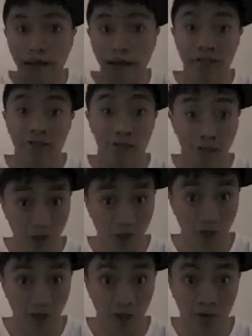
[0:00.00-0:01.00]
get it to
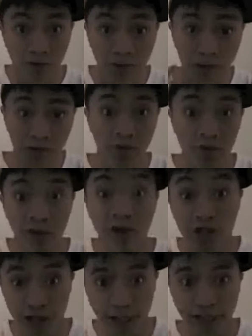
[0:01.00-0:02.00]
your,
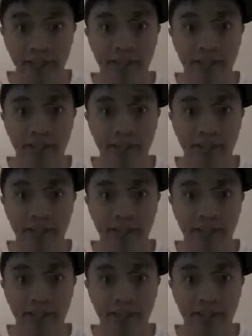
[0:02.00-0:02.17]
to your